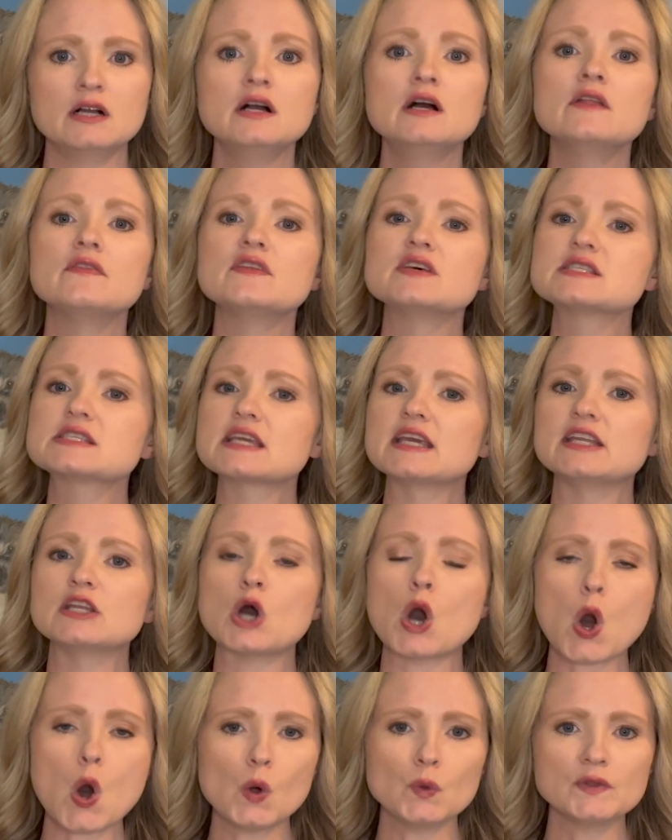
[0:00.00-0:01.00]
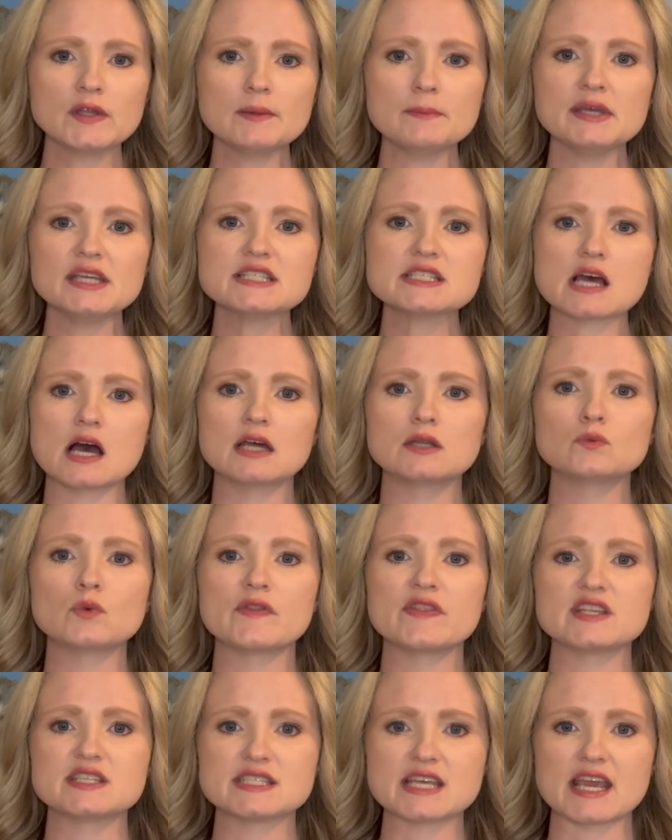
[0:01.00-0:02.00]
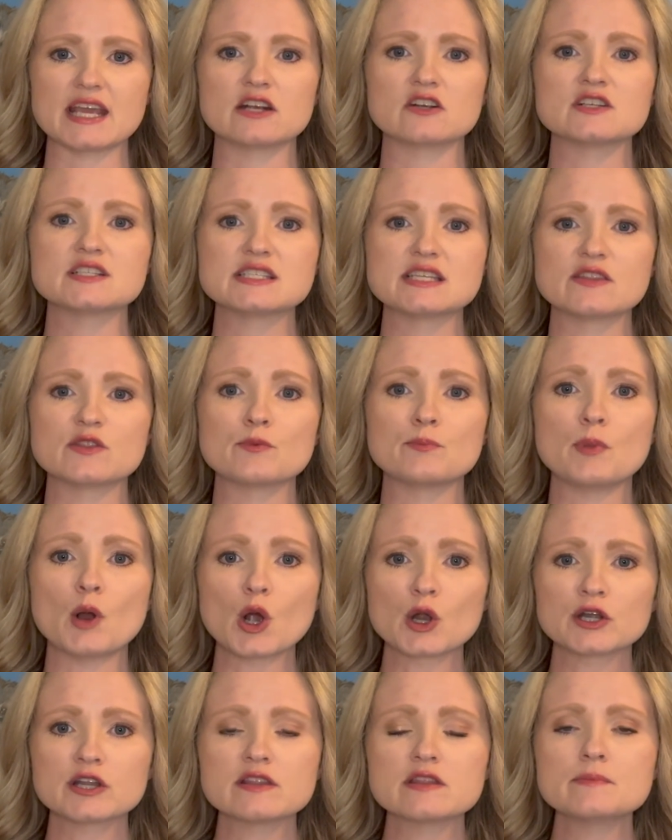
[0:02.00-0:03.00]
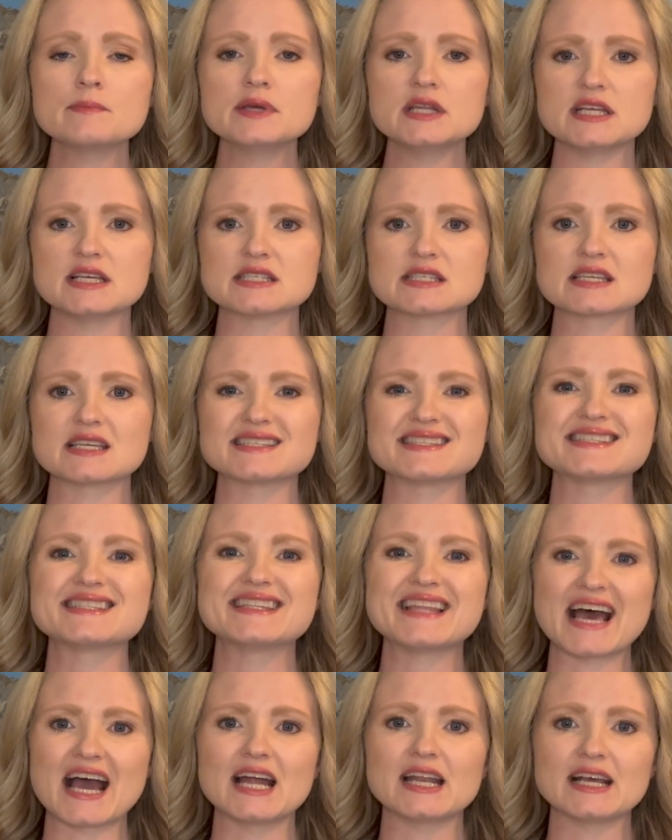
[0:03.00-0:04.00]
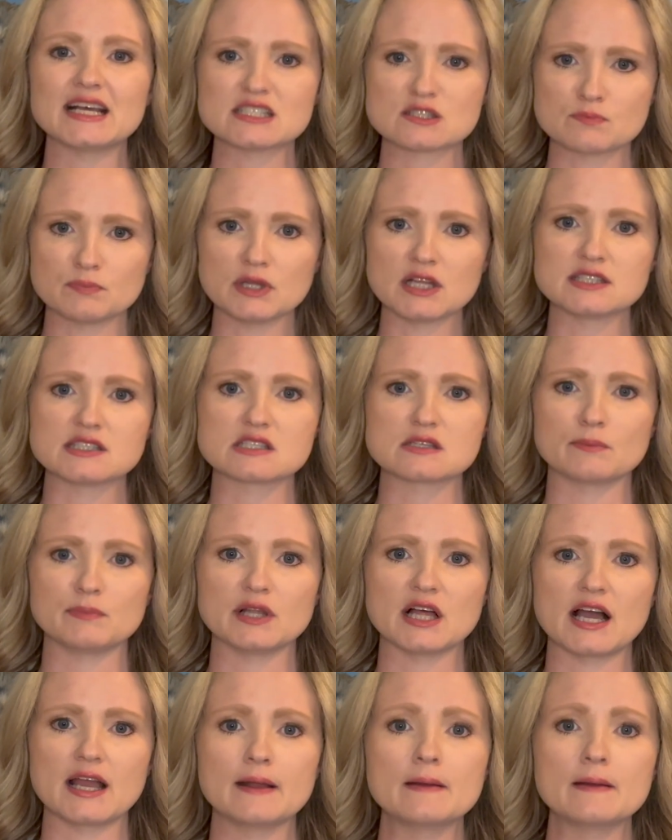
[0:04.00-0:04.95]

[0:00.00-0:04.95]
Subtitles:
This can only be done when the tear is in the part of the meniscus that has blood supply.